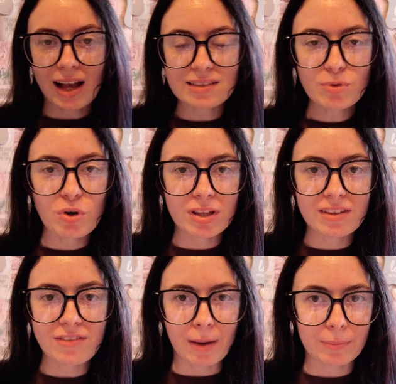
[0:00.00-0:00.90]
As I'm cutting the
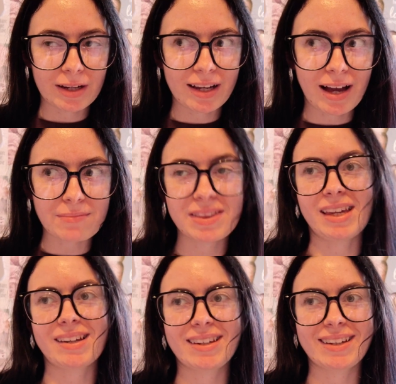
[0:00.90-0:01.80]
fabric, I'm
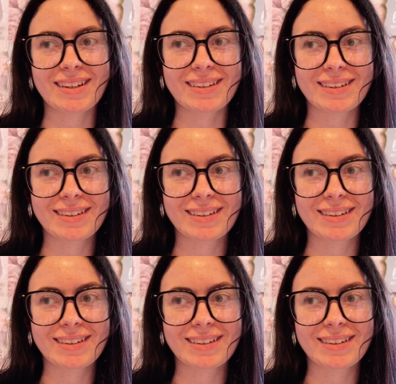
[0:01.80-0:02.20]
thinking,